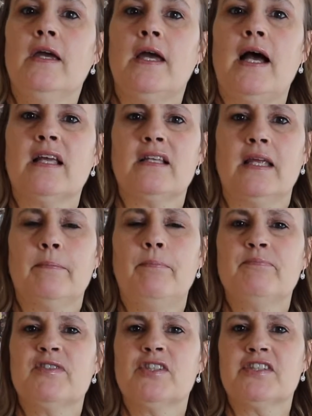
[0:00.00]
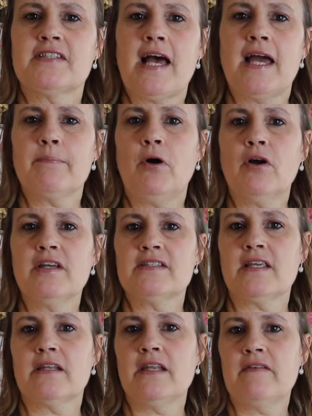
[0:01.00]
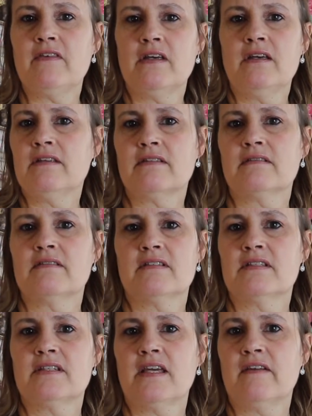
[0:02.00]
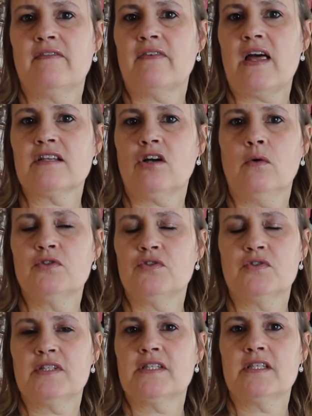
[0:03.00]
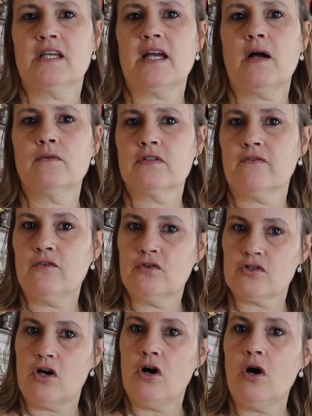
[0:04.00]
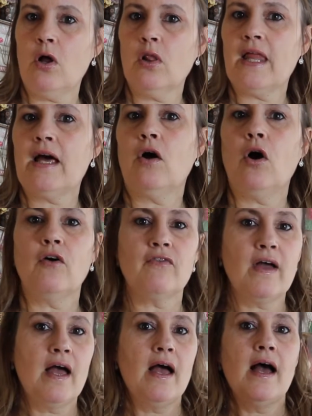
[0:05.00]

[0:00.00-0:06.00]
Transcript: It had like side pockets that never stayed flat, always used to stick out, so I've cut all that off,